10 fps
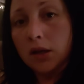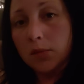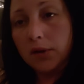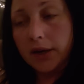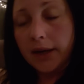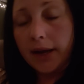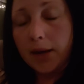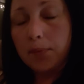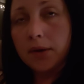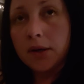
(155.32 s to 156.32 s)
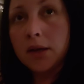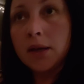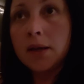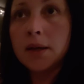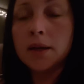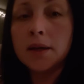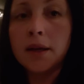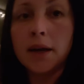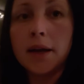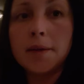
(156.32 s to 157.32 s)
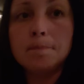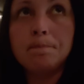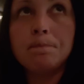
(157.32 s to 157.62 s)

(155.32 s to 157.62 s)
but it can happen. And I,